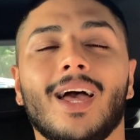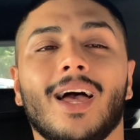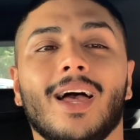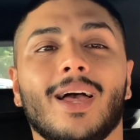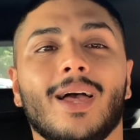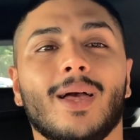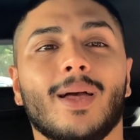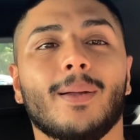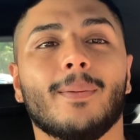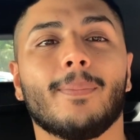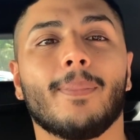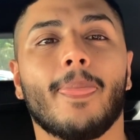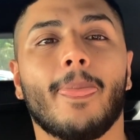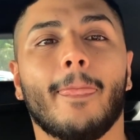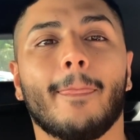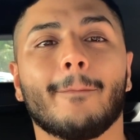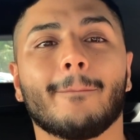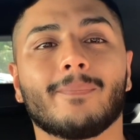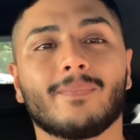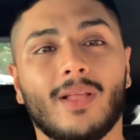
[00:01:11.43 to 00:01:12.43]
um,
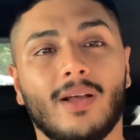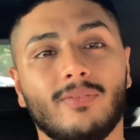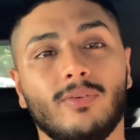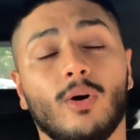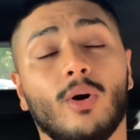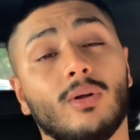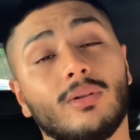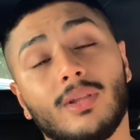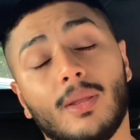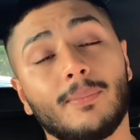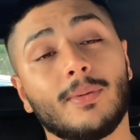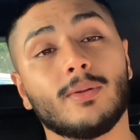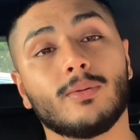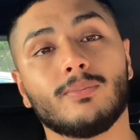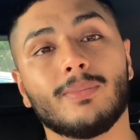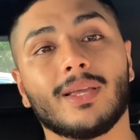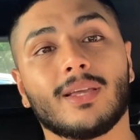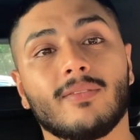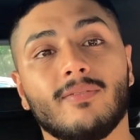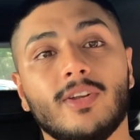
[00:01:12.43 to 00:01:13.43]
I thought let me
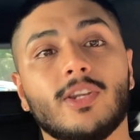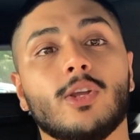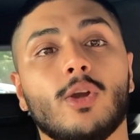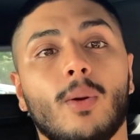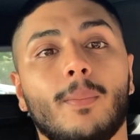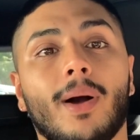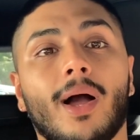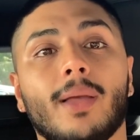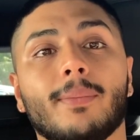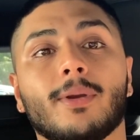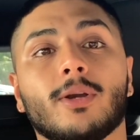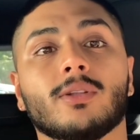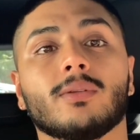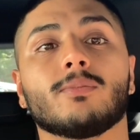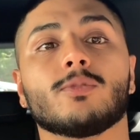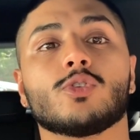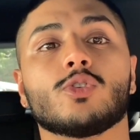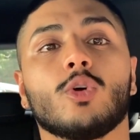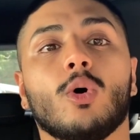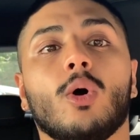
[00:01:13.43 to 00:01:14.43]
make a video about it, because
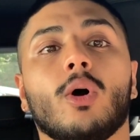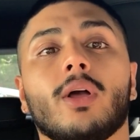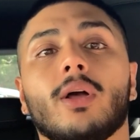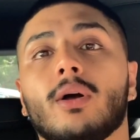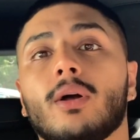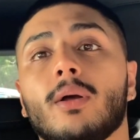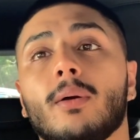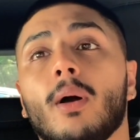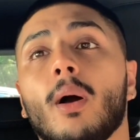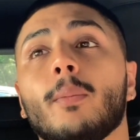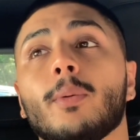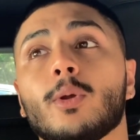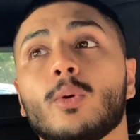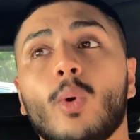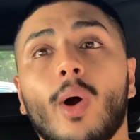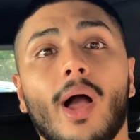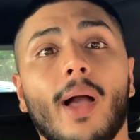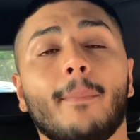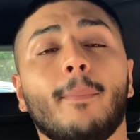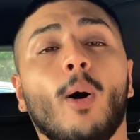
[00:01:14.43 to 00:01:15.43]
I'm sure it'll, it'll be
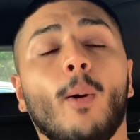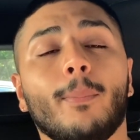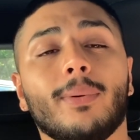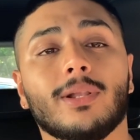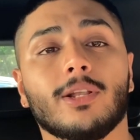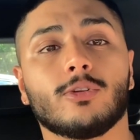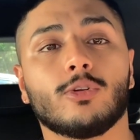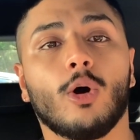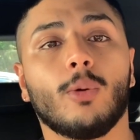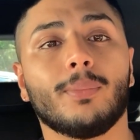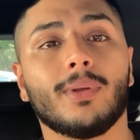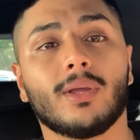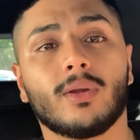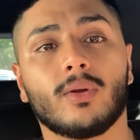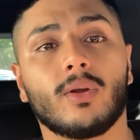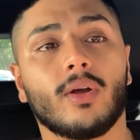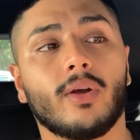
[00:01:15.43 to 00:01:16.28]
quite a popular topic.